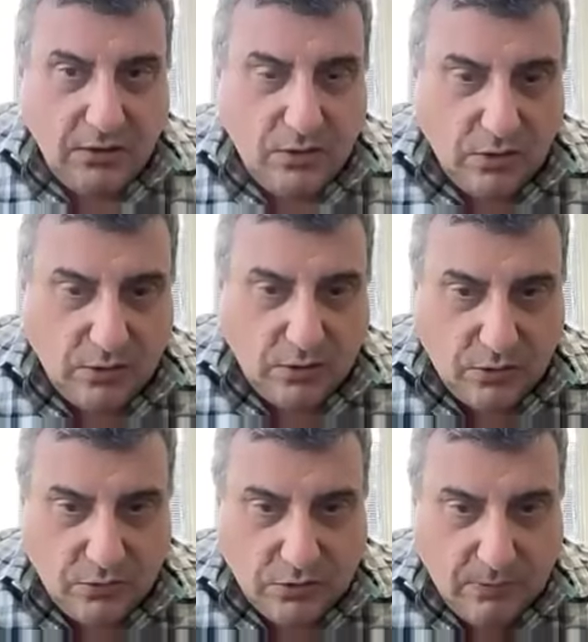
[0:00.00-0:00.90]
you can
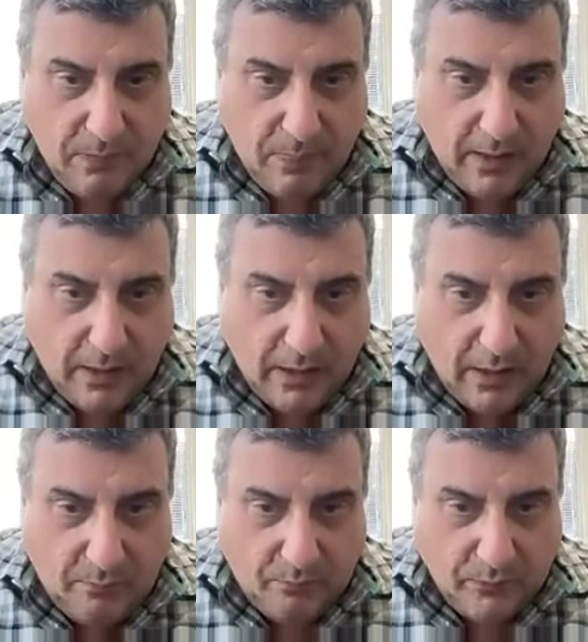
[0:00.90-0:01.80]
use
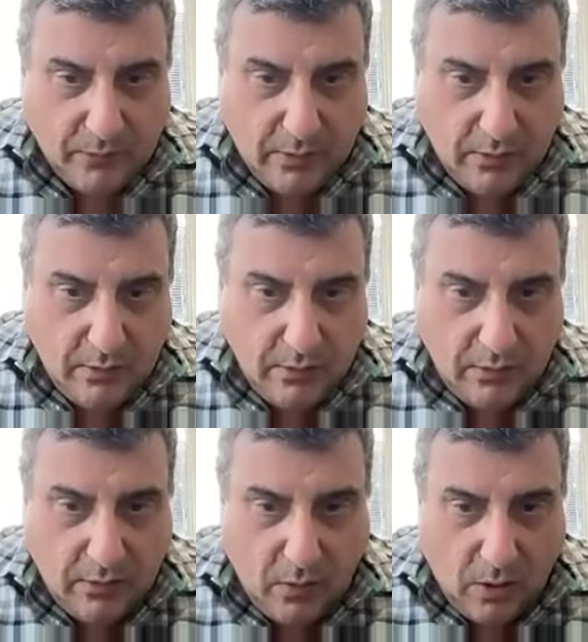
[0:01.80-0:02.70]

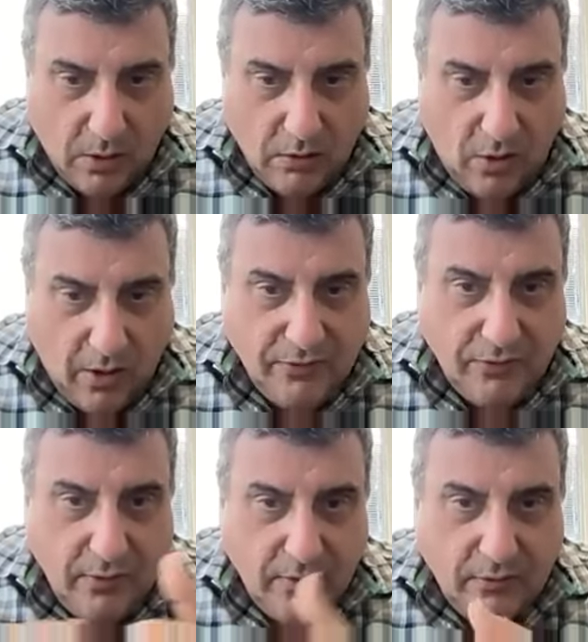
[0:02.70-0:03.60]
a
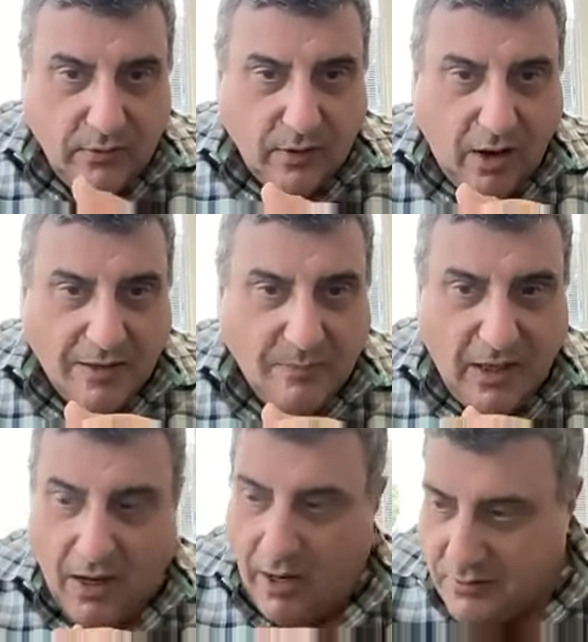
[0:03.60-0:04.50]
cloth, you can hide
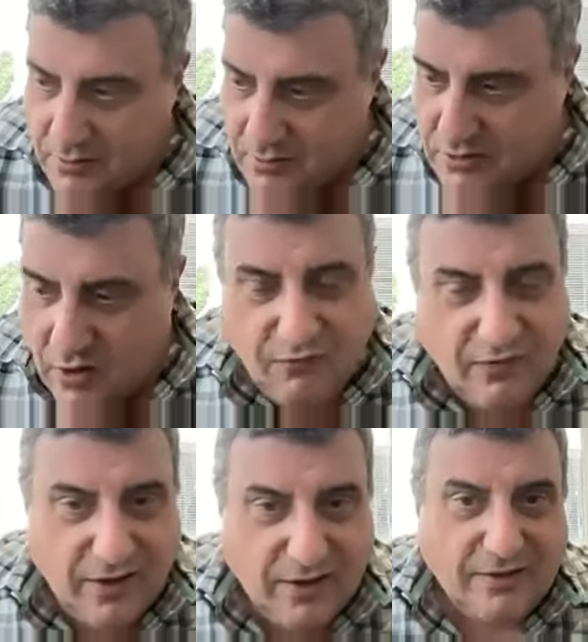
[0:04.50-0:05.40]
behind the
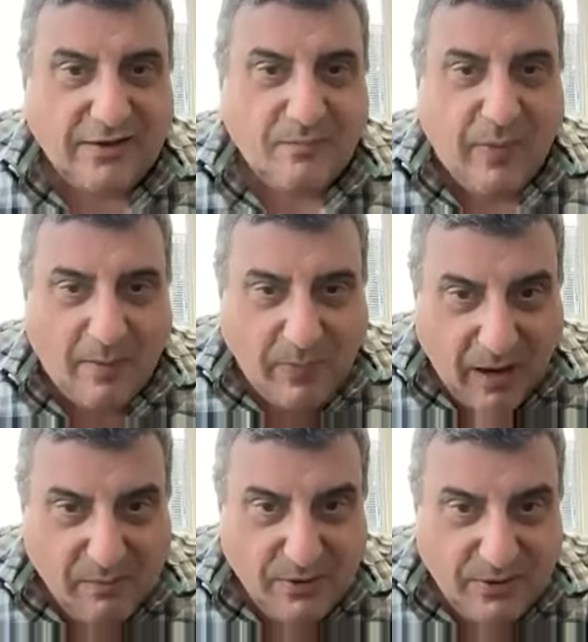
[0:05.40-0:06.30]
sofa and pop
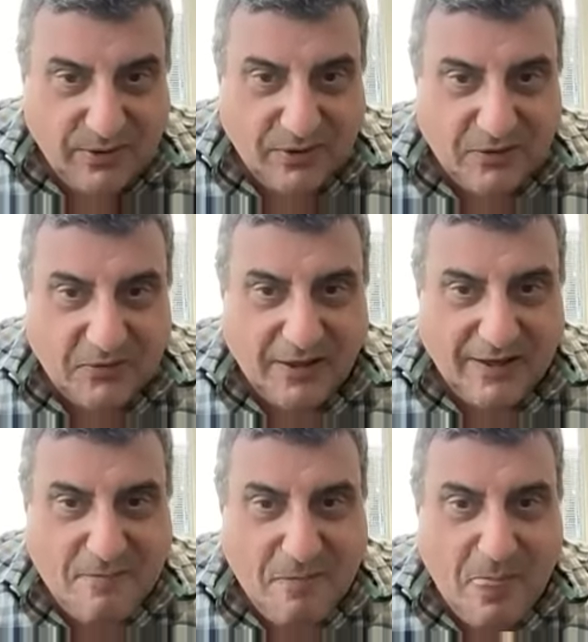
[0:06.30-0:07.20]
up,
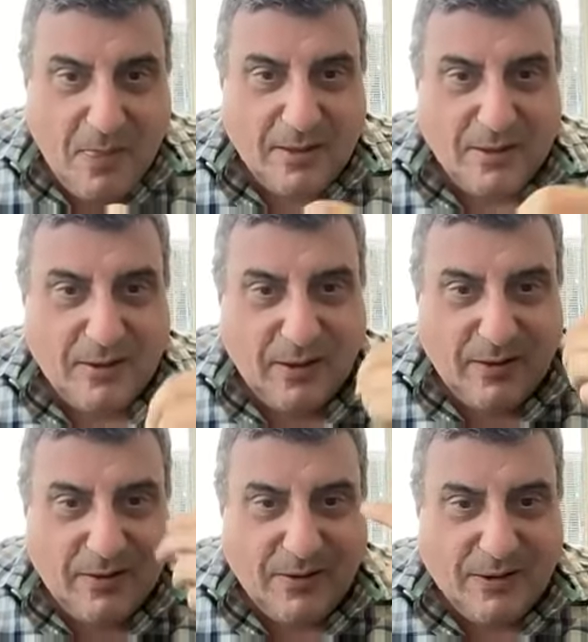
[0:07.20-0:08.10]
right?
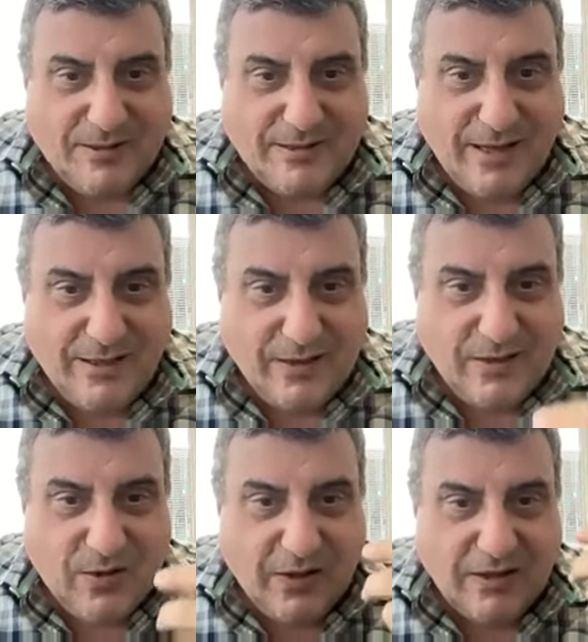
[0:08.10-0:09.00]
You can extend it,
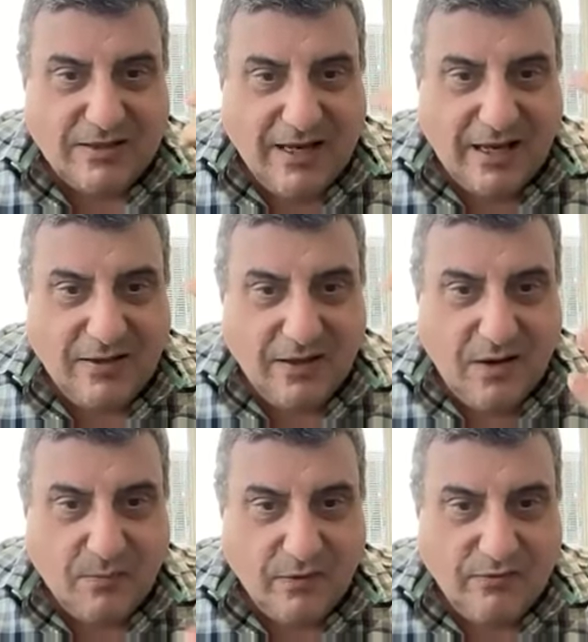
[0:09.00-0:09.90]
you can extend
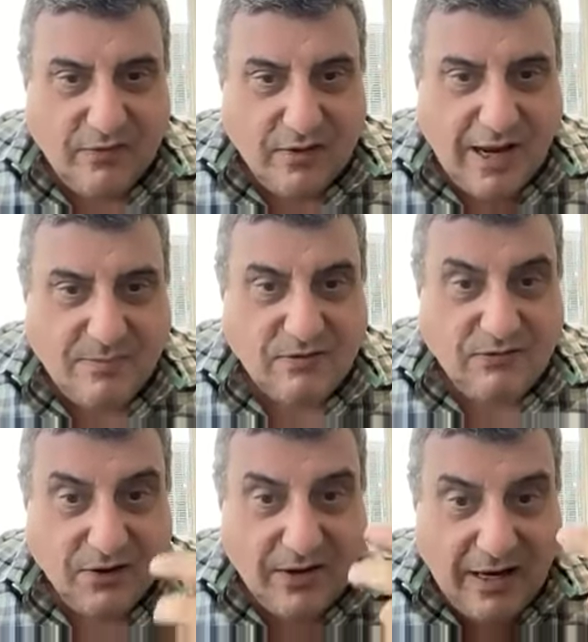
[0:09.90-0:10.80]
the types of
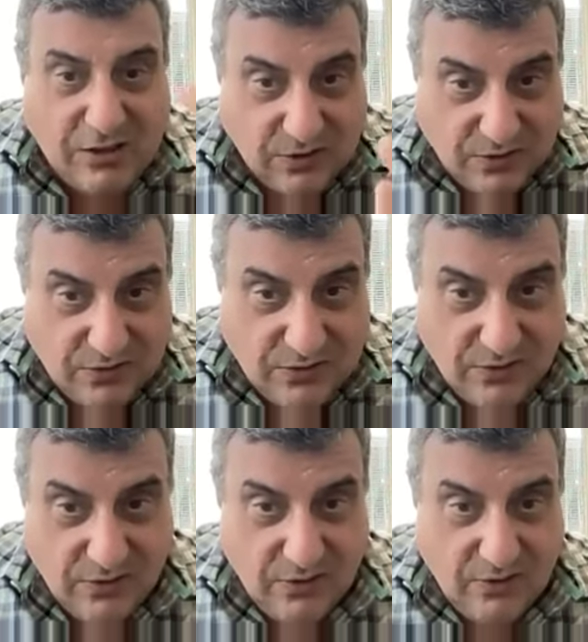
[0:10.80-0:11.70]
variations,
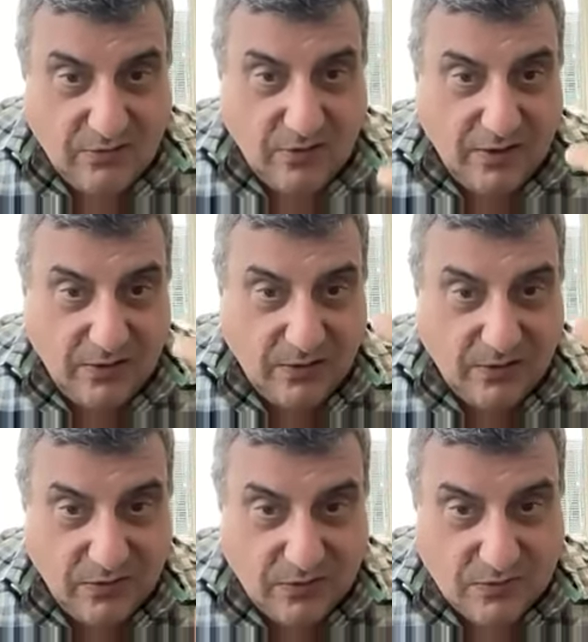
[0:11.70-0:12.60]
right? You
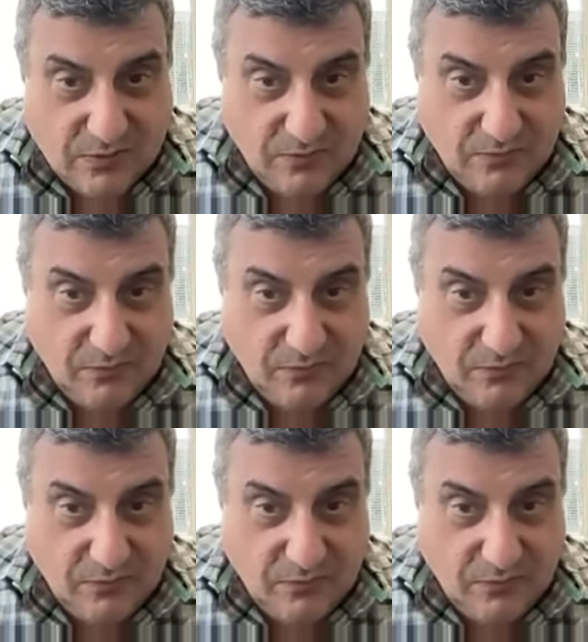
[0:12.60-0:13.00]
can use.